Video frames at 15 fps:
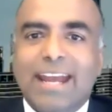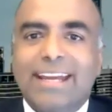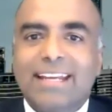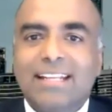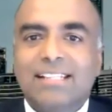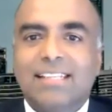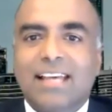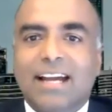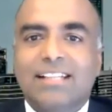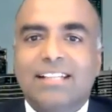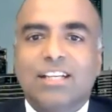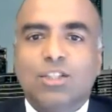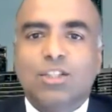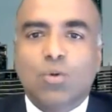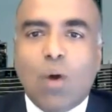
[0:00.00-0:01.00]
insights
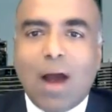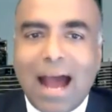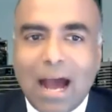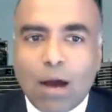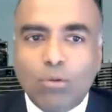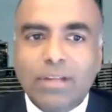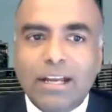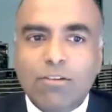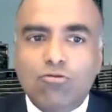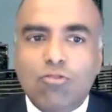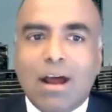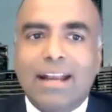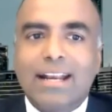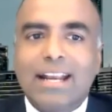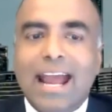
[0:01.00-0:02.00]
into how they
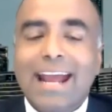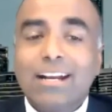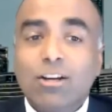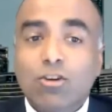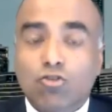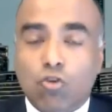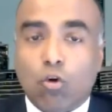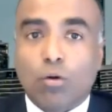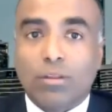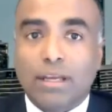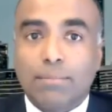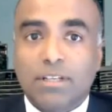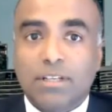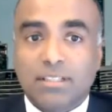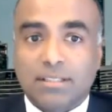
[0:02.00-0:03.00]
run and grow their
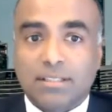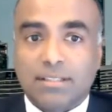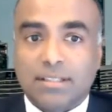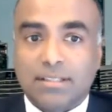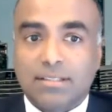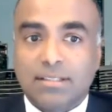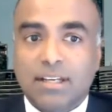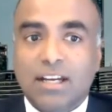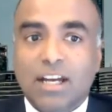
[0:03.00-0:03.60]
businesses.